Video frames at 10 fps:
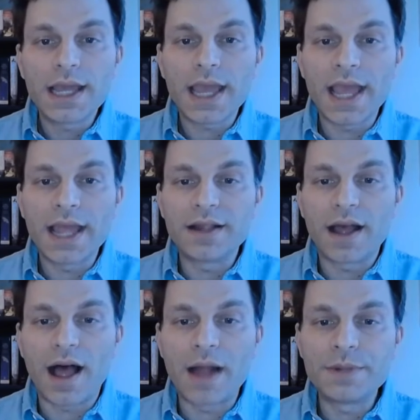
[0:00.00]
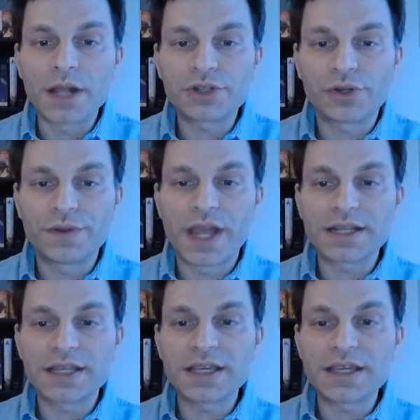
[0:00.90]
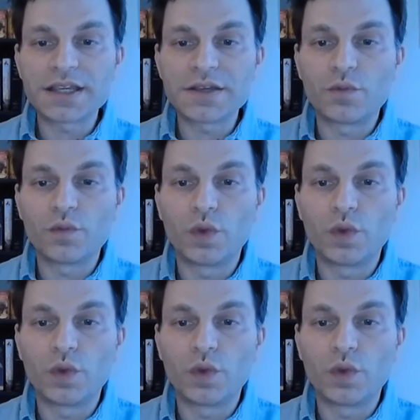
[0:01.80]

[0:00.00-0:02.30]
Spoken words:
And I'm not sure that he